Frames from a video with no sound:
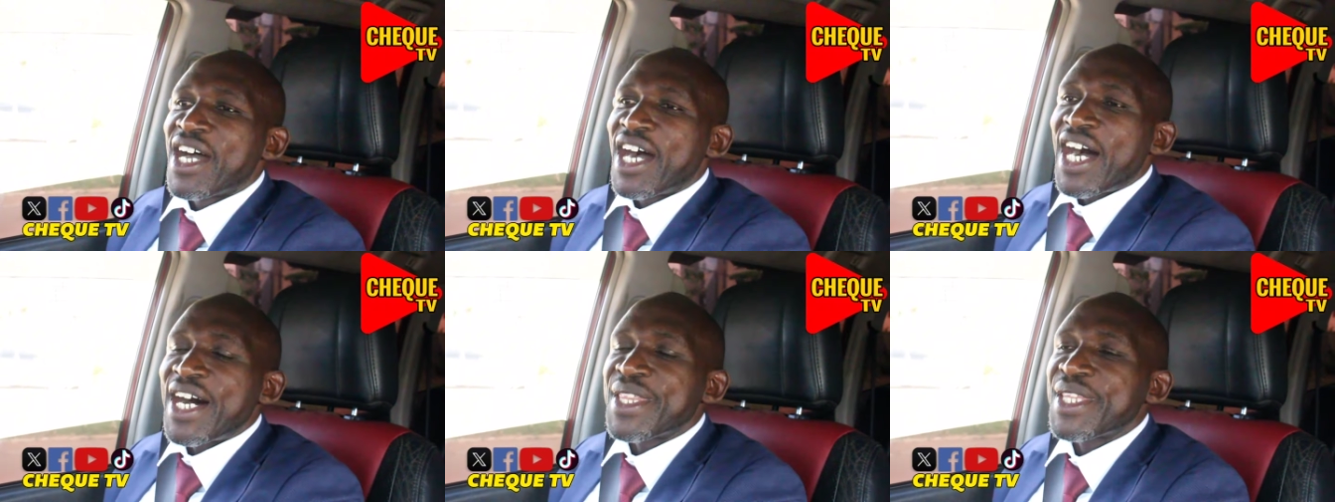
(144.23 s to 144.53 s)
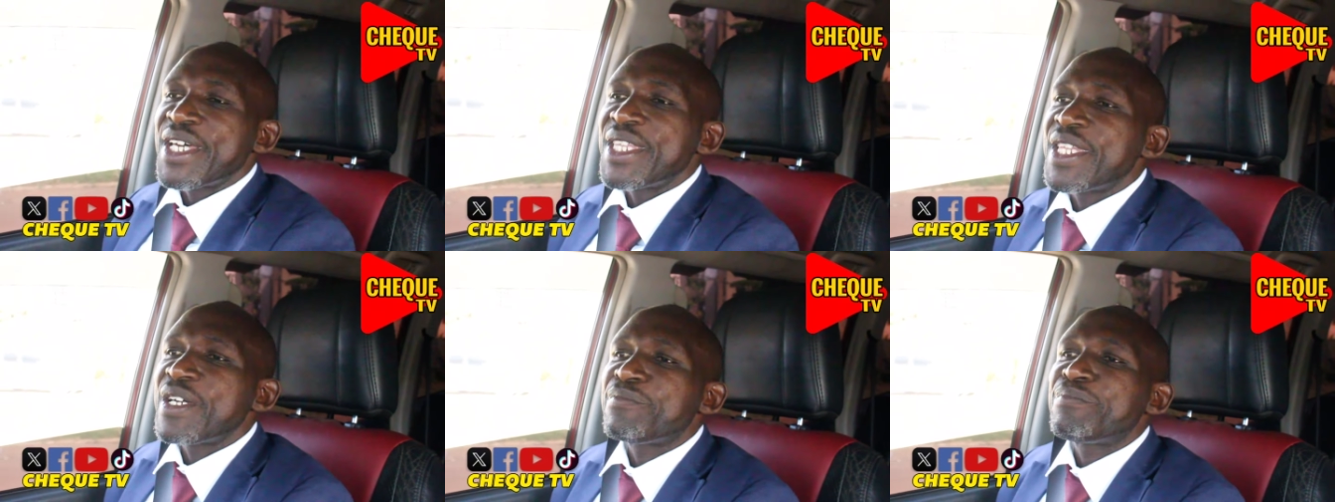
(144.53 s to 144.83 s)
And
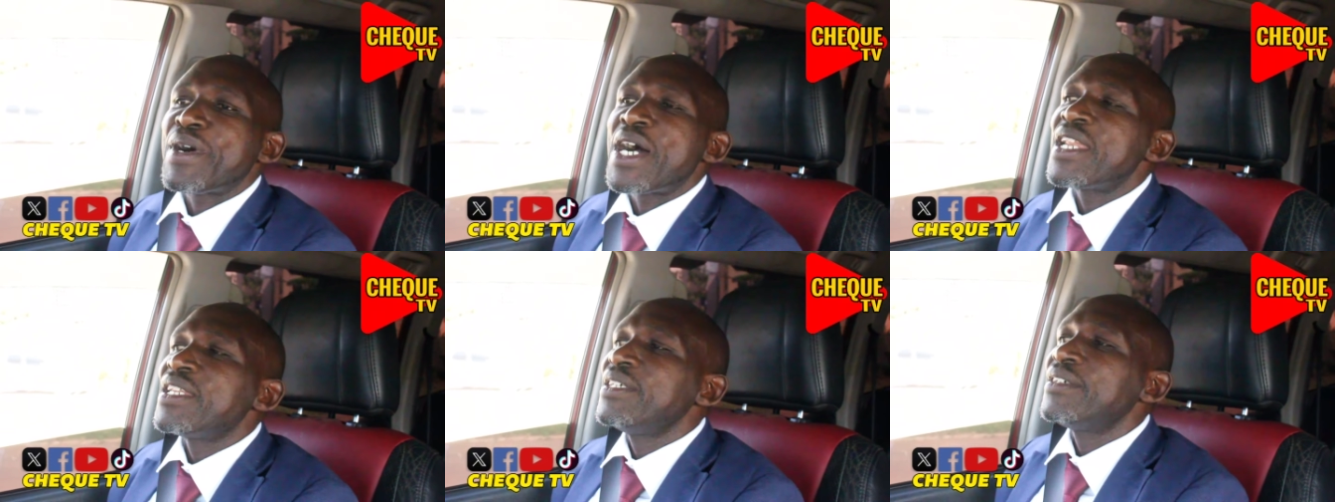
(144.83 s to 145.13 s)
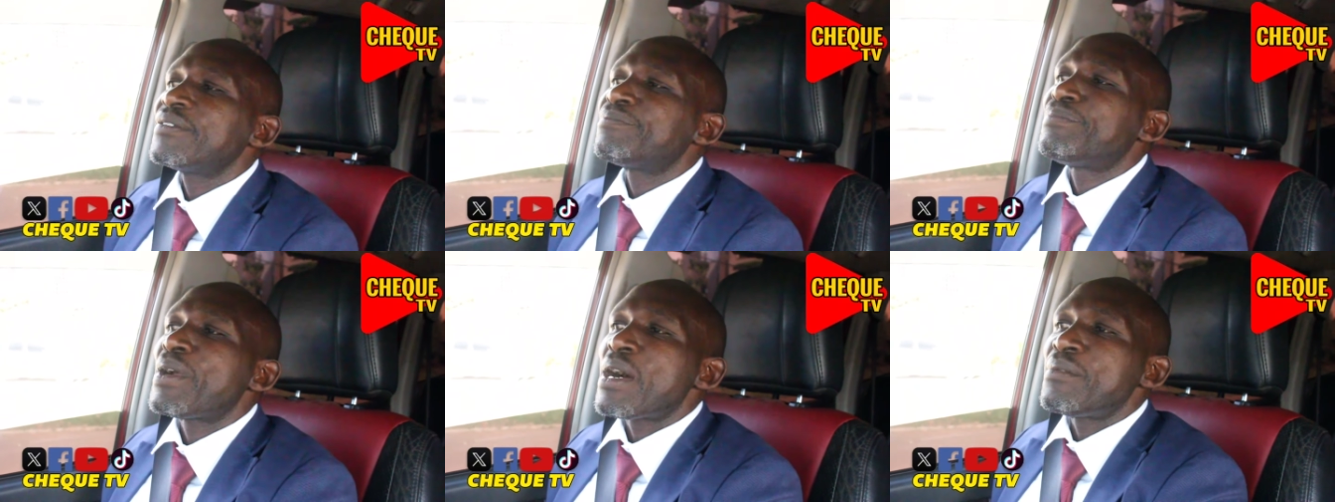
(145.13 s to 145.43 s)
then the
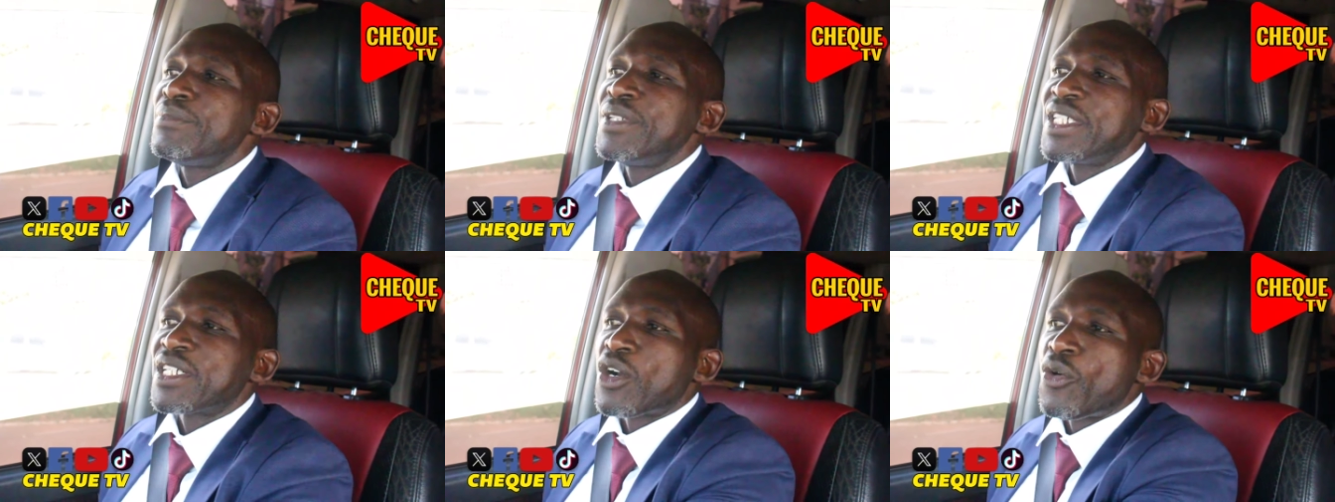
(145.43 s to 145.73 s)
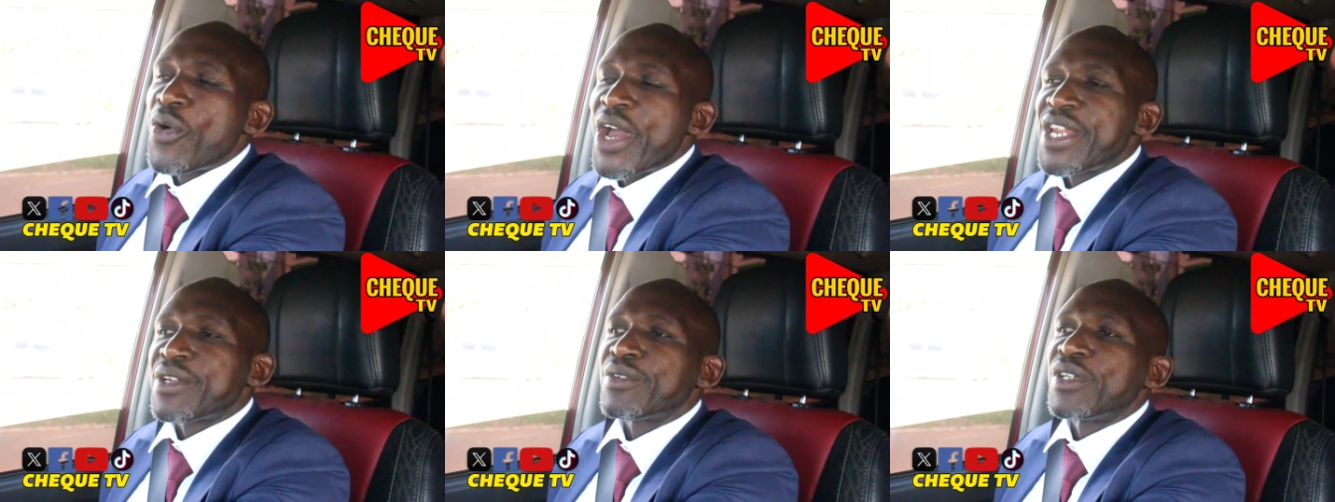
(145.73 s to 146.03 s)
public
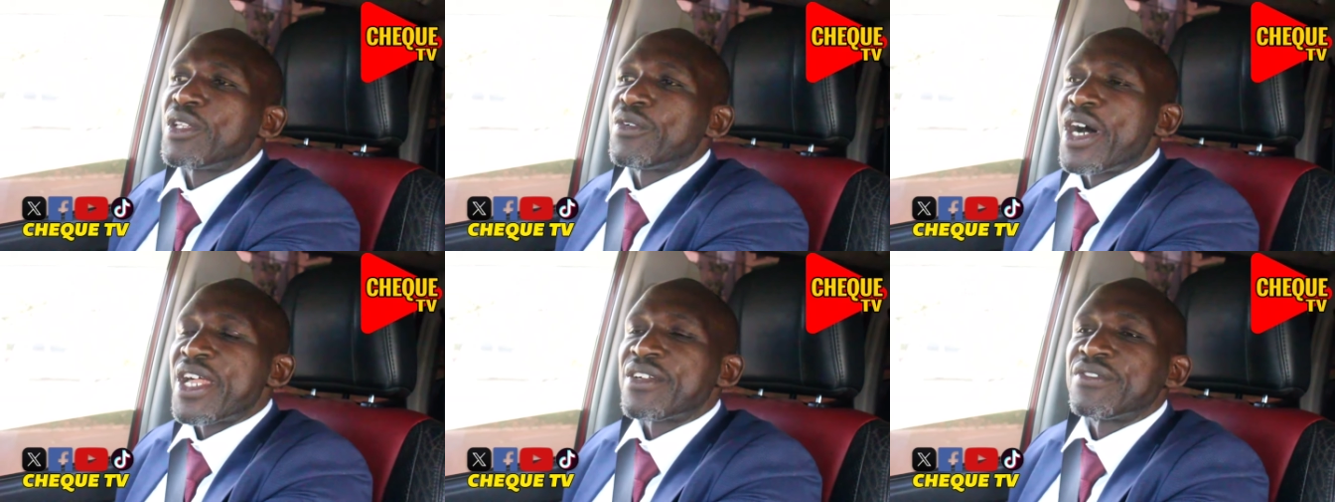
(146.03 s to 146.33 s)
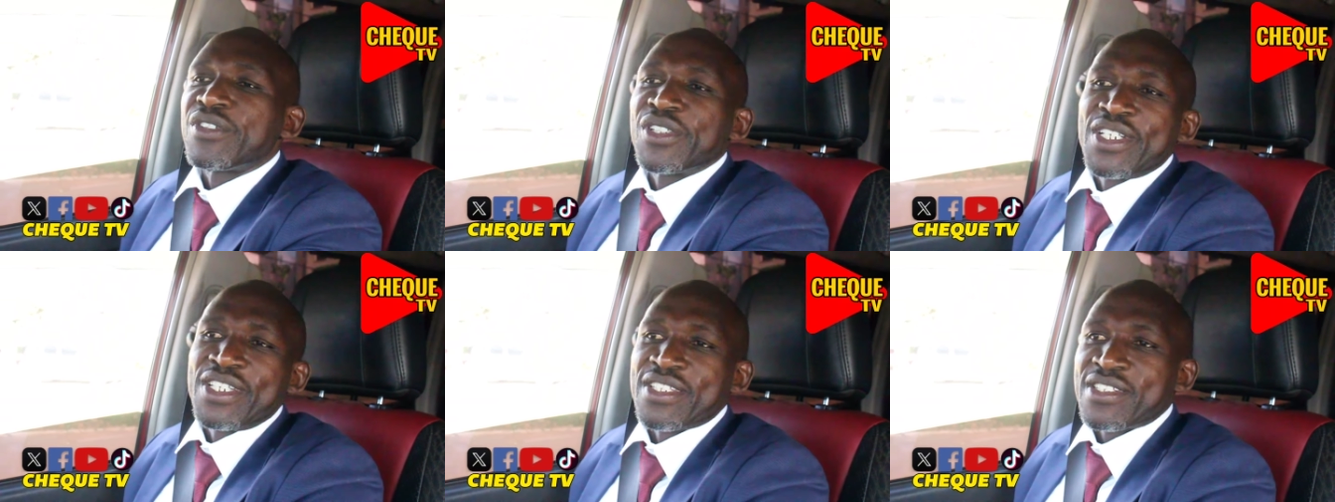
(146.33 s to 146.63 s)
went with one
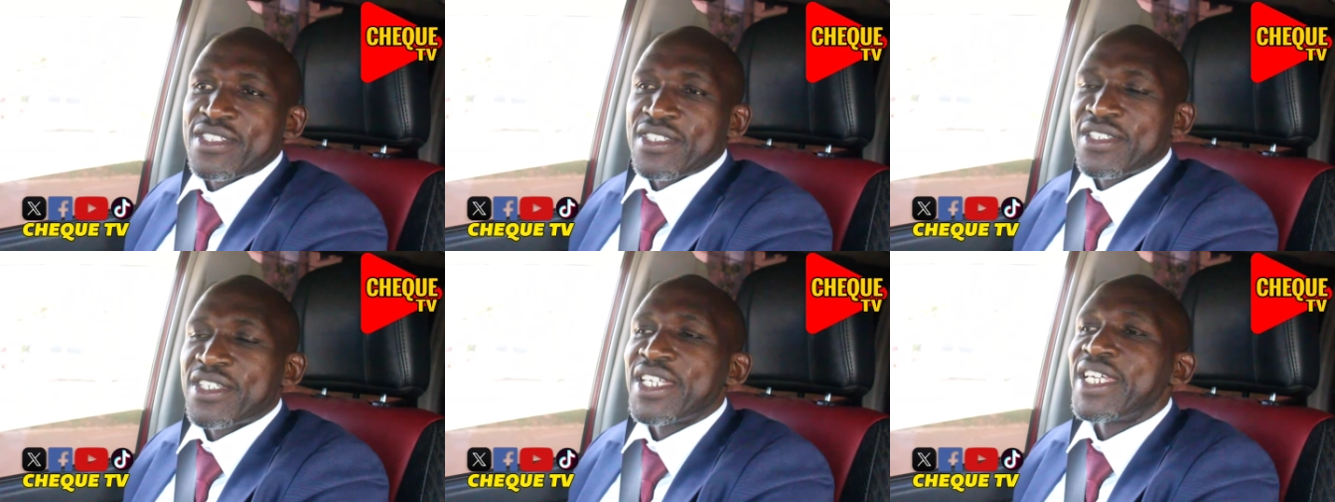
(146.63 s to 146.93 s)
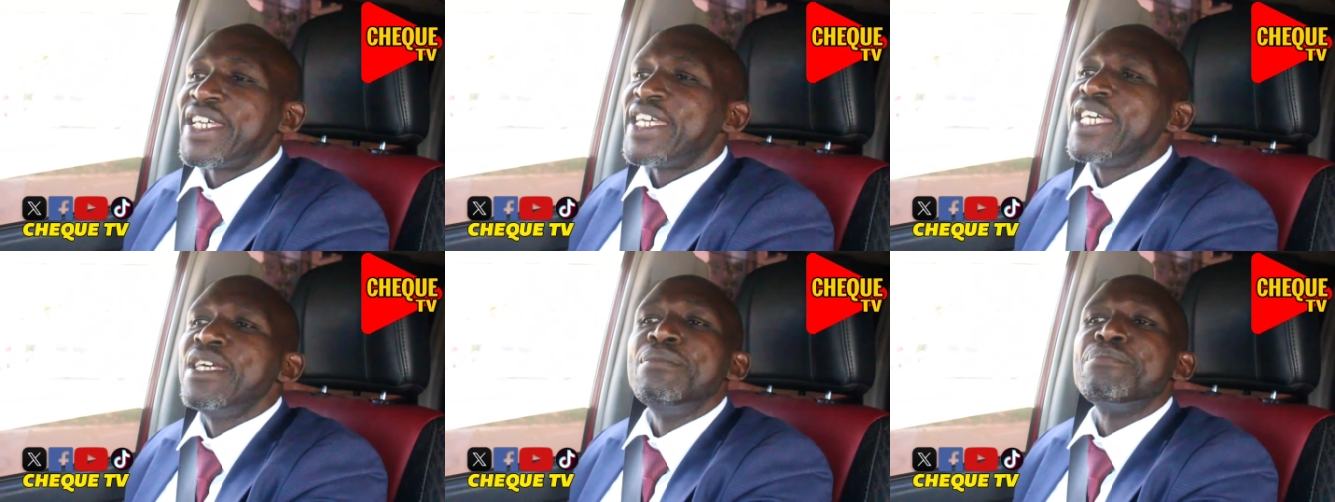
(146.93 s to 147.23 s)
voice,
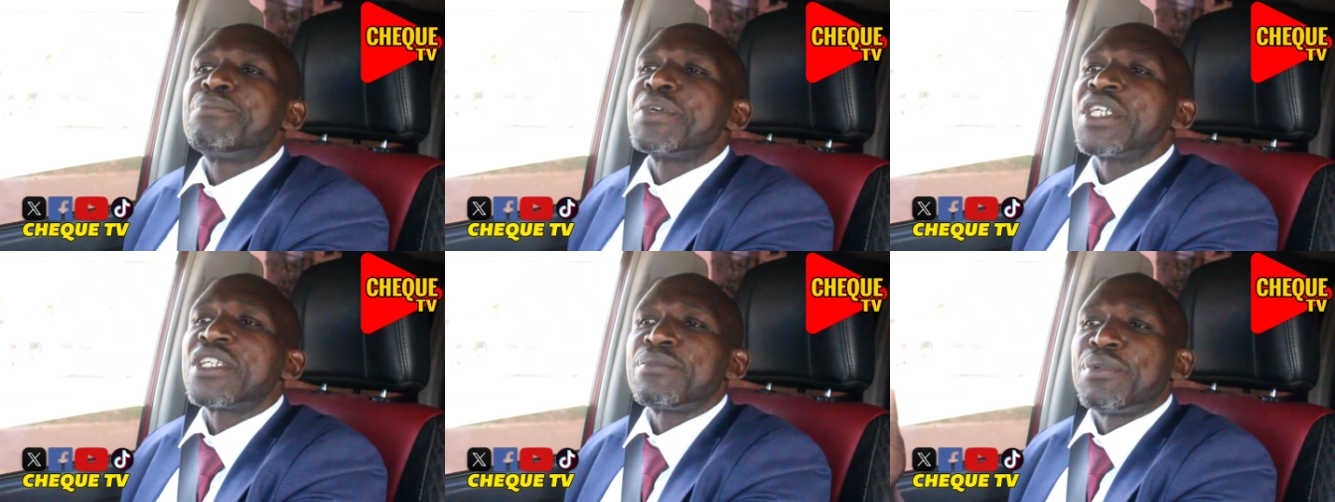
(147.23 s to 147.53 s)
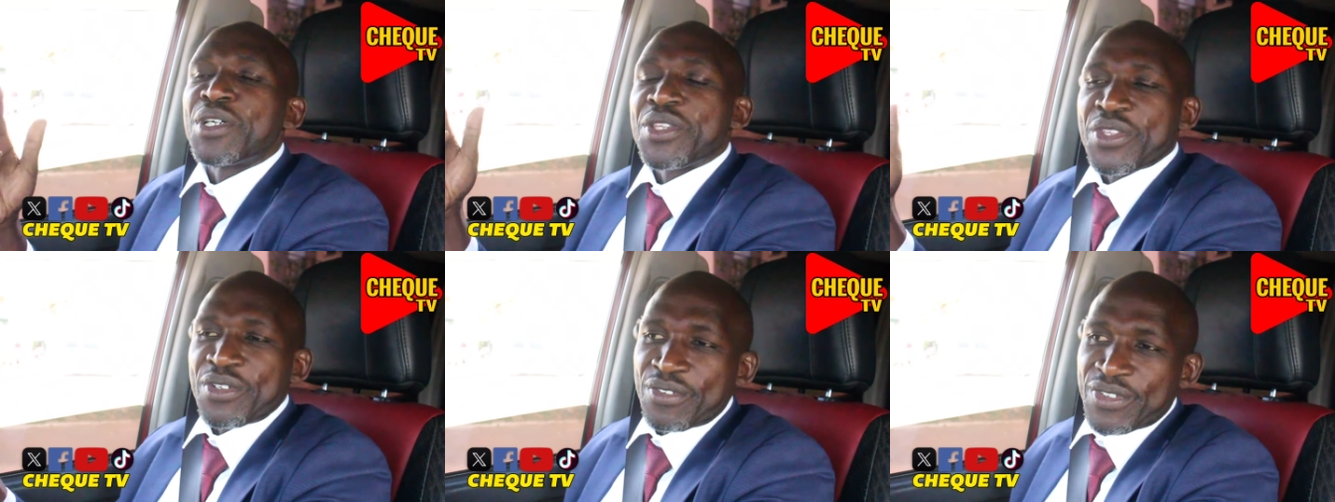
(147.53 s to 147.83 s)
impeach
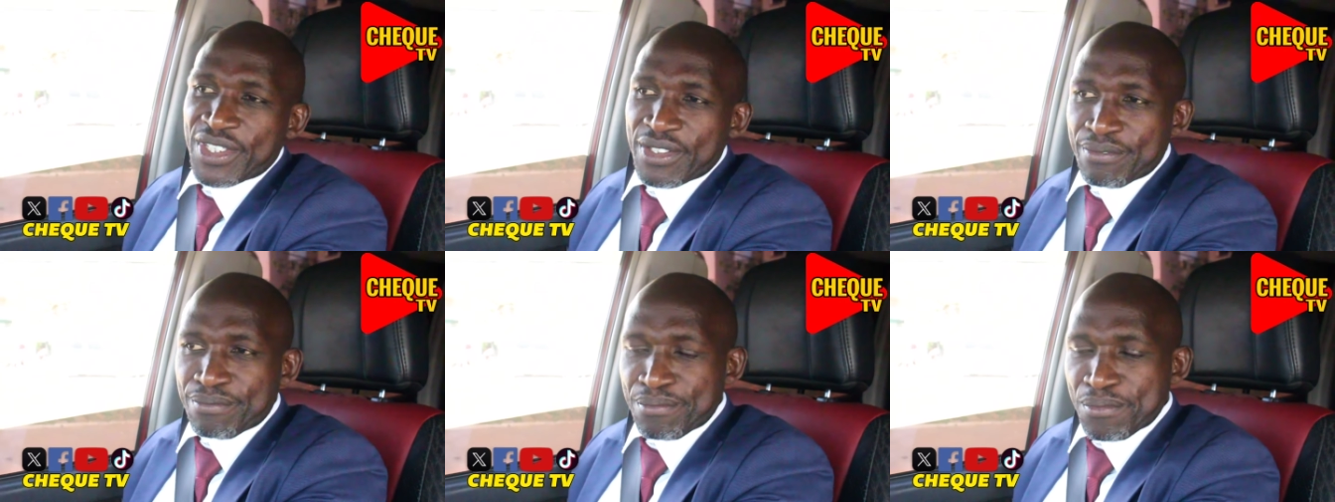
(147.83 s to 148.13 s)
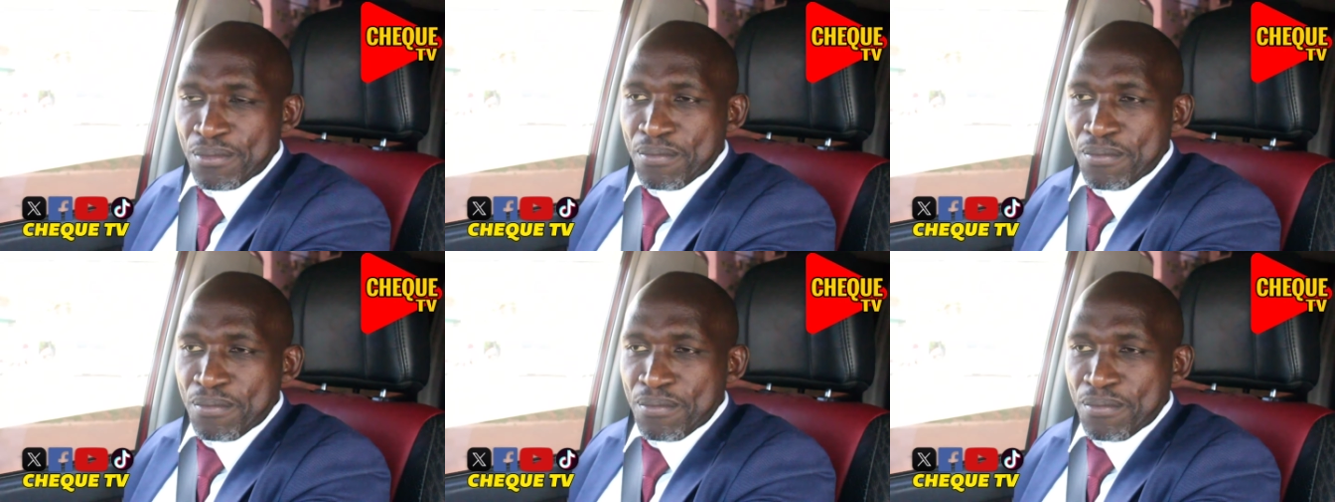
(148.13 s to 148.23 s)
both of them.